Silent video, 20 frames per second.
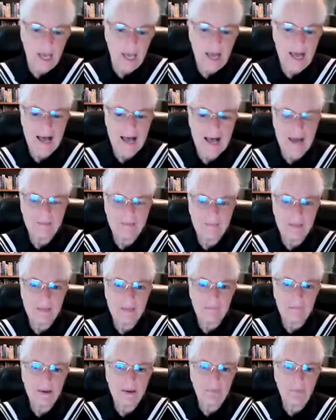
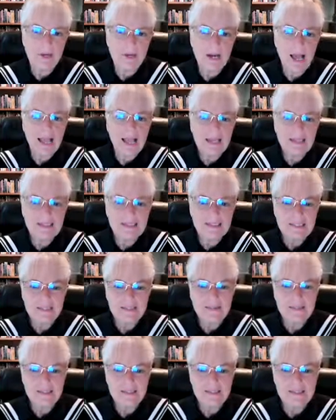But when I
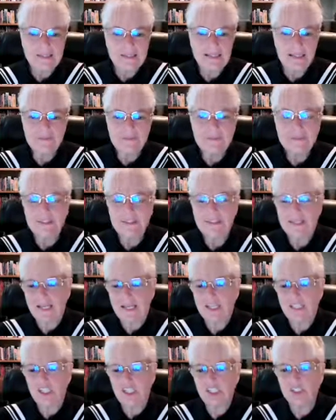did this, even
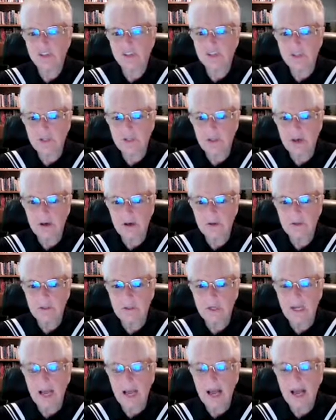10 years ago,
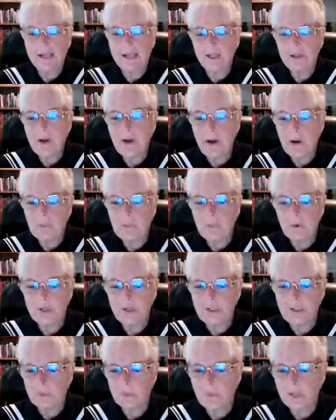I knew how
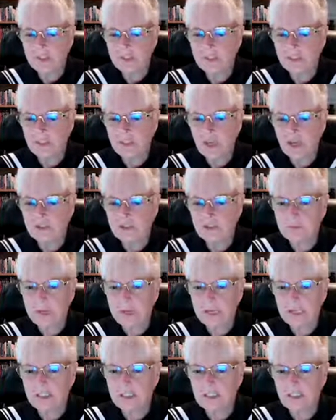important it was to talk to
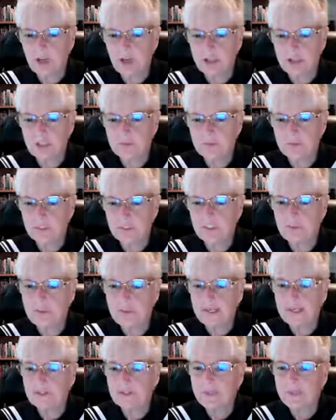my daughters first
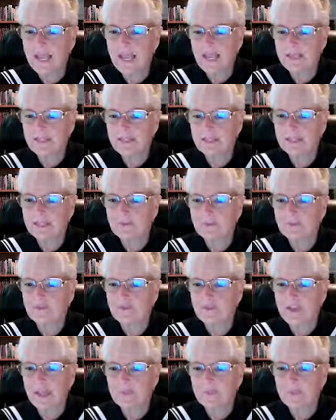because we had some
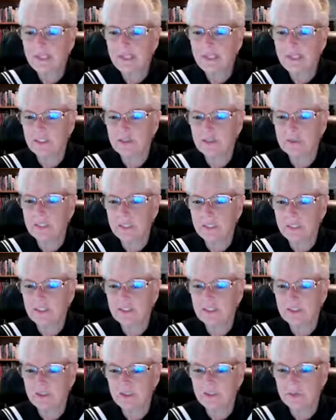family history
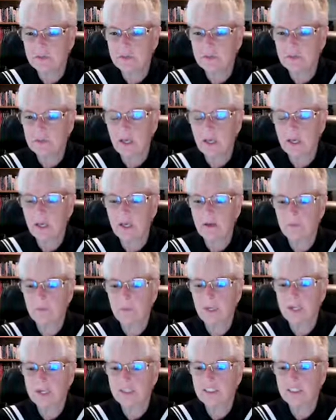issues
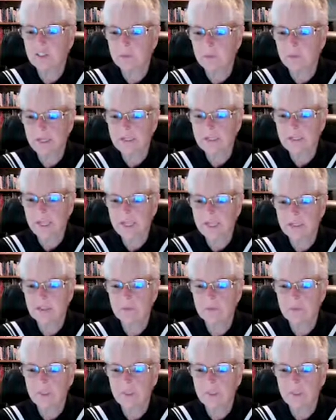related to breast cancer